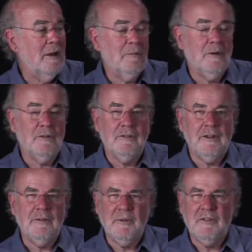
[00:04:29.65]
because
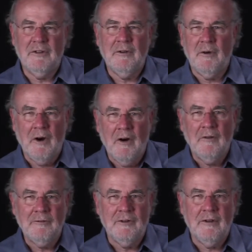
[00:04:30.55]
assessment so
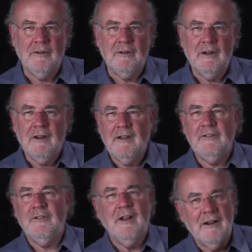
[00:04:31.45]
often
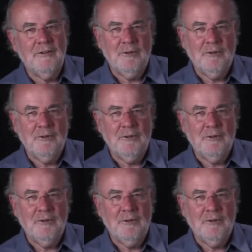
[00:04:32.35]
is done